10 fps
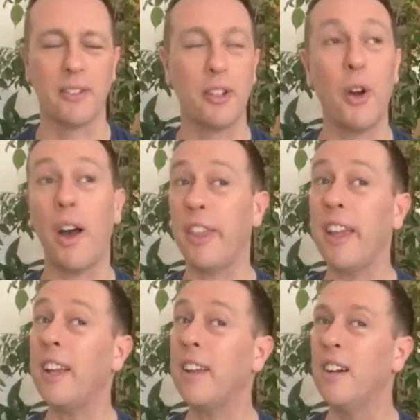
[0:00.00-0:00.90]
so I
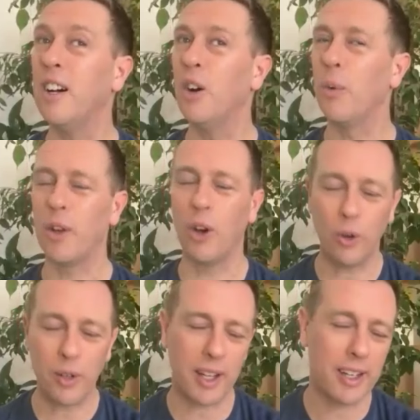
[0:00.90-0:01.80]
think we
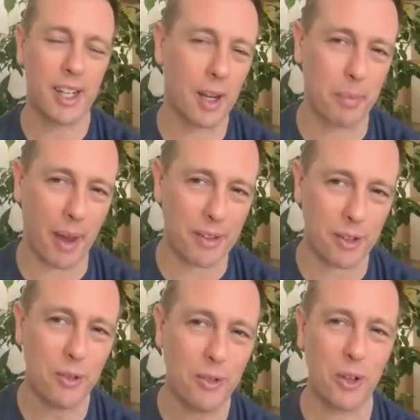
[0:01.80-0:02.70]
all need a little basil.